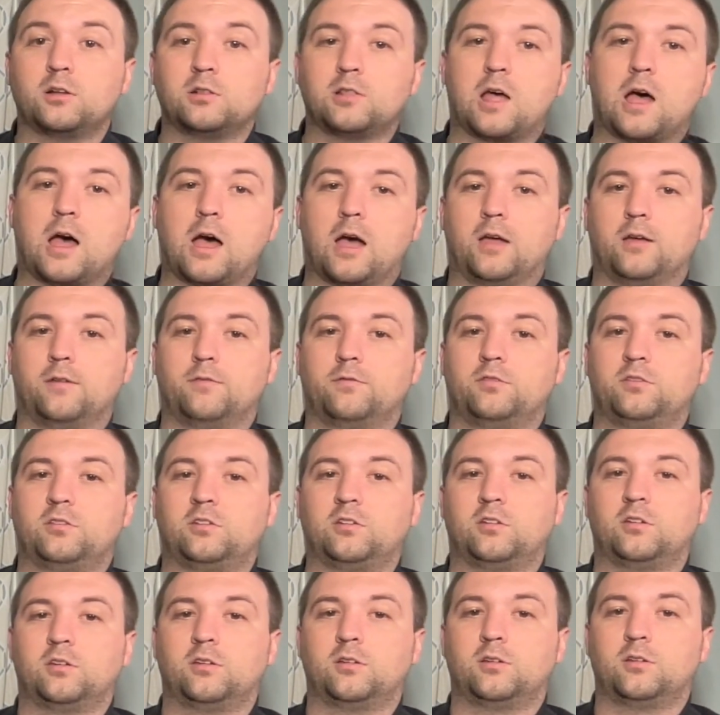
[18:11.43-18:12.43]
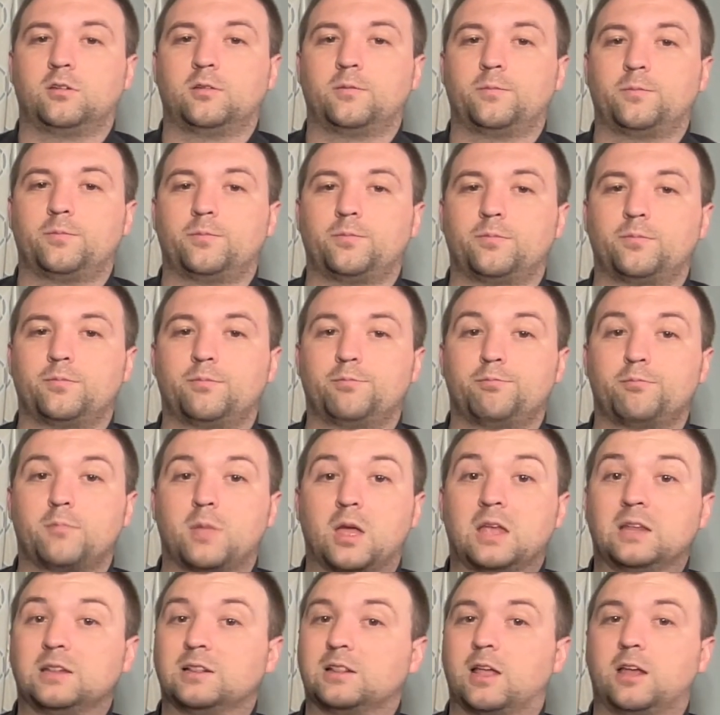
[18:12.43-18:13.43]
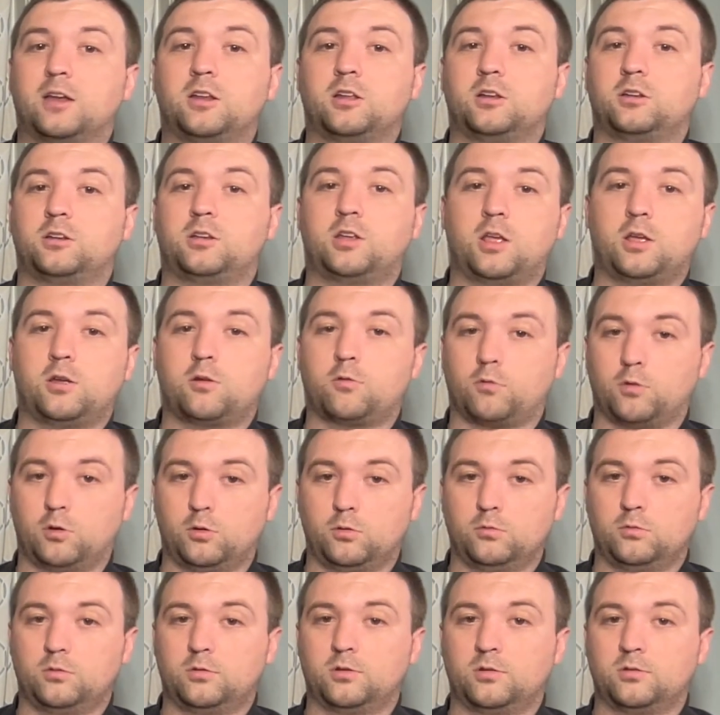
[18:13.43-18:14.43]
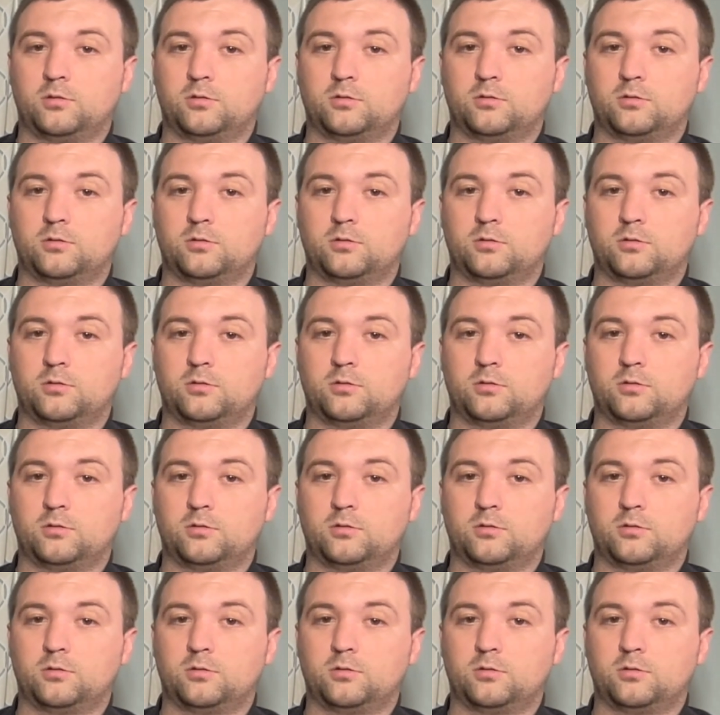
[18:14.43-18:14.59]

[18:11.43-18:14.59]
lives and let it take root